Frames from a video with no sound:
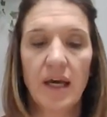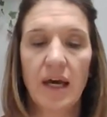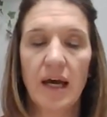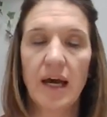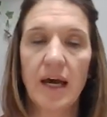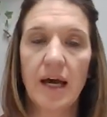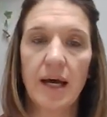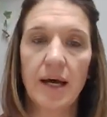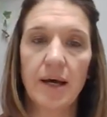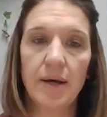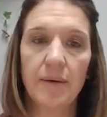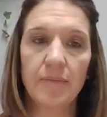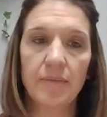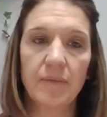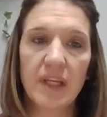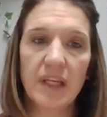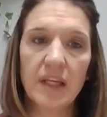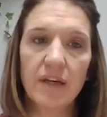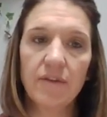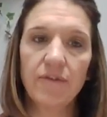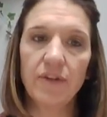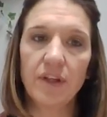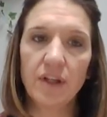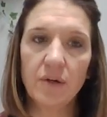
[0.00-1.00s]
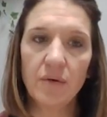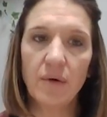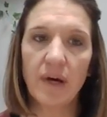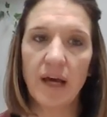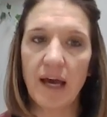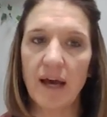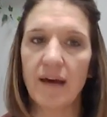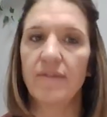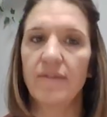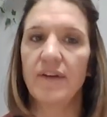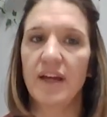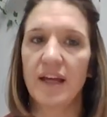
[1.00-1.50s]
Um, if you
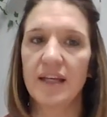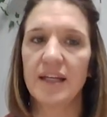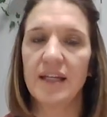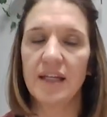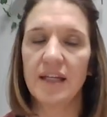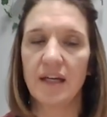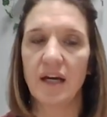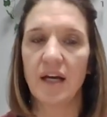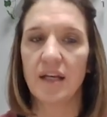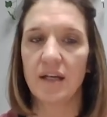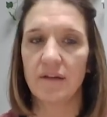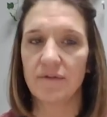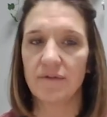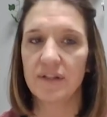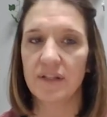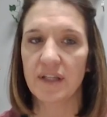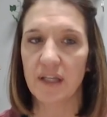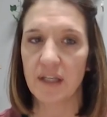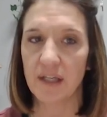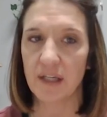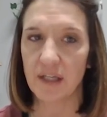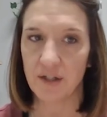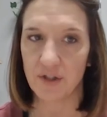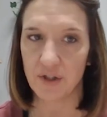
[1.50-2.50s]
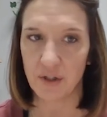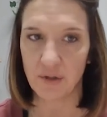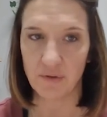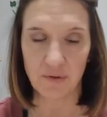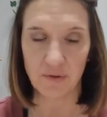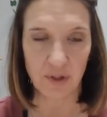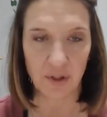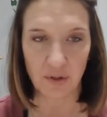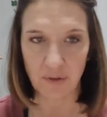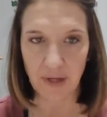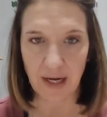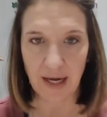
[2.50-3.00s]
have any kind of skin issues,
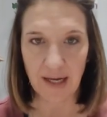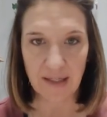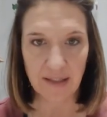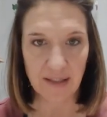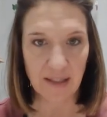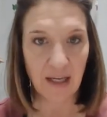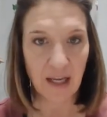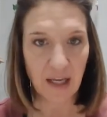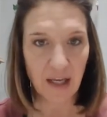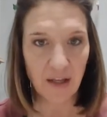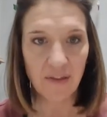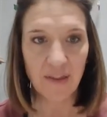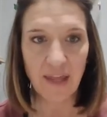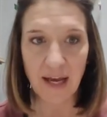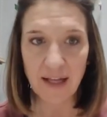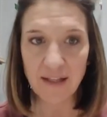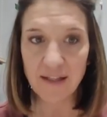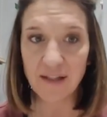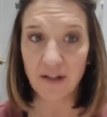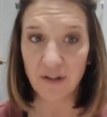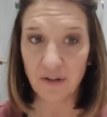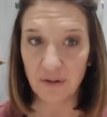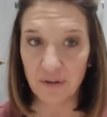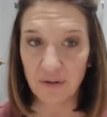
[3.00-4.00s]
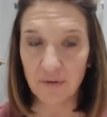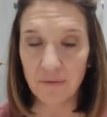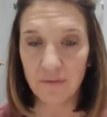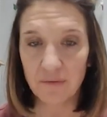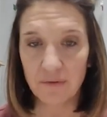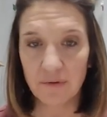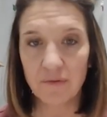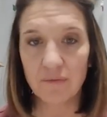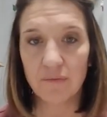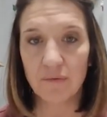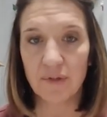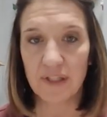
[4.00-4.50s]
you guys, that's a
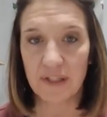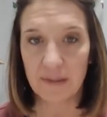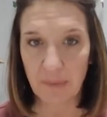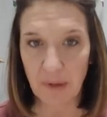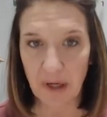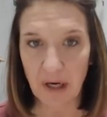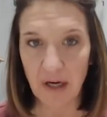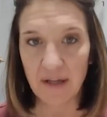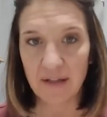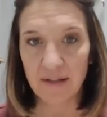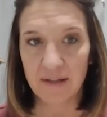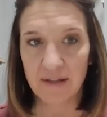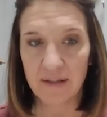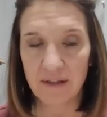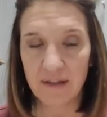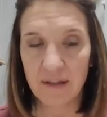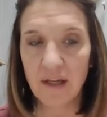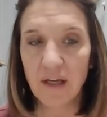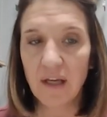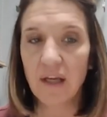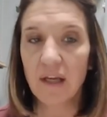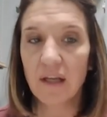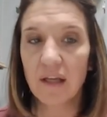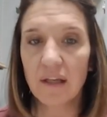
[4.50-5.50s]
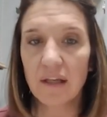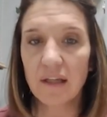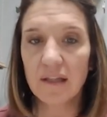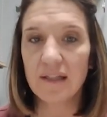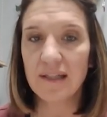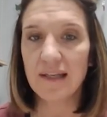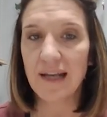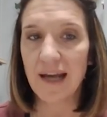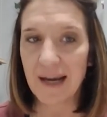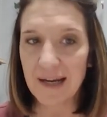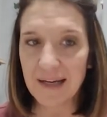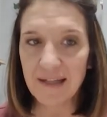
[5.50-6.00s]
gluten response.
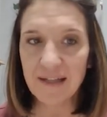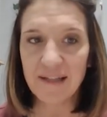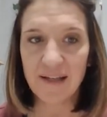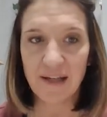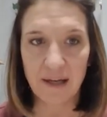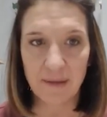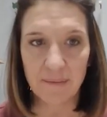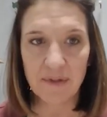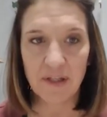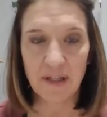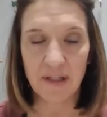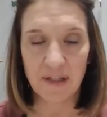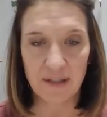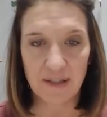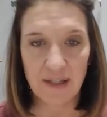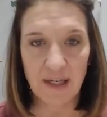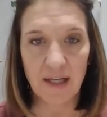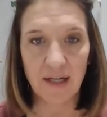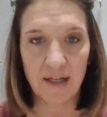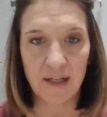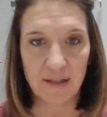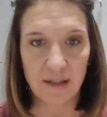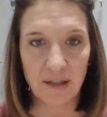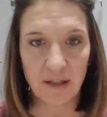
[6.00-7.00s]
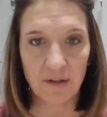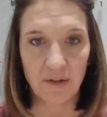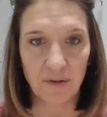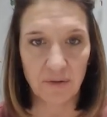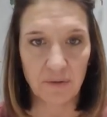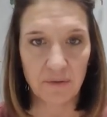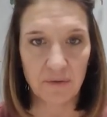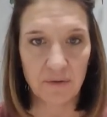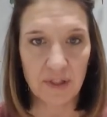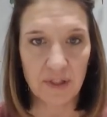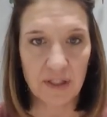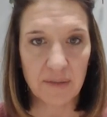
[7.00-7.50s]
Nine times out of 10, it's a
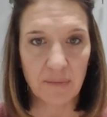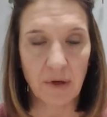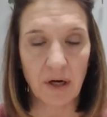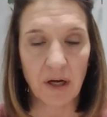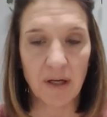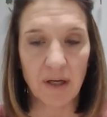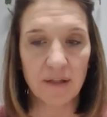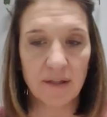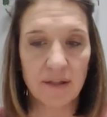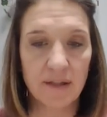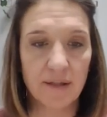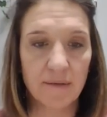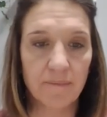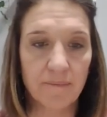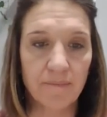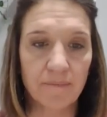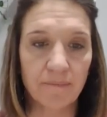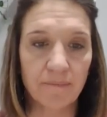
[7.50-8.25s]
gluten response.